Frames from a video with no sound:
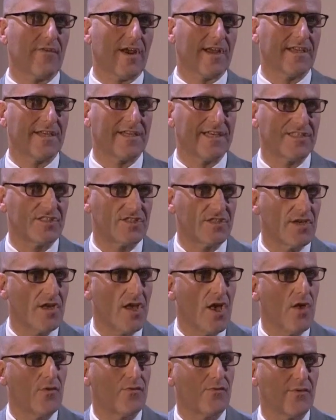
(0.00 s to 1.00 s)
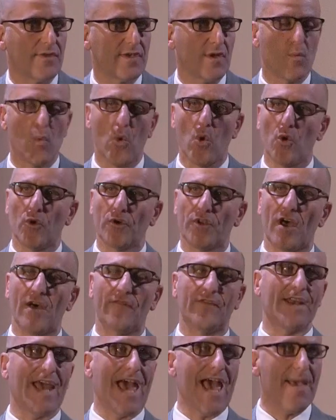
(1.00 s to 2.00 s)
recognition through the award
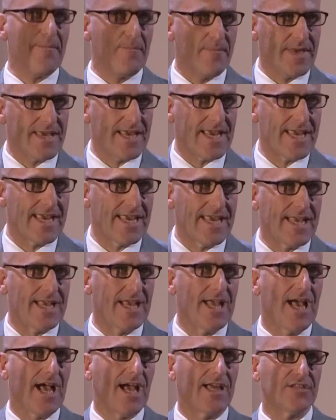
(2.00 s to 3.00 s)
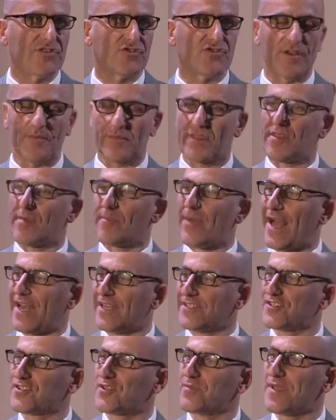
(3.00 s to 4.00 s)
of an MBE and a trip to the
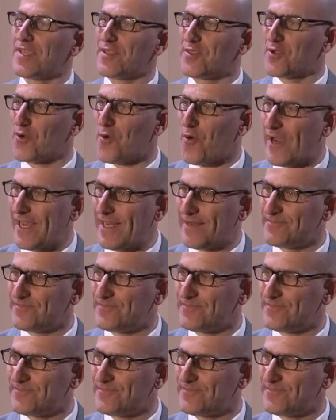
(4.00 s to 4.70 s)
palace to meet the Queen.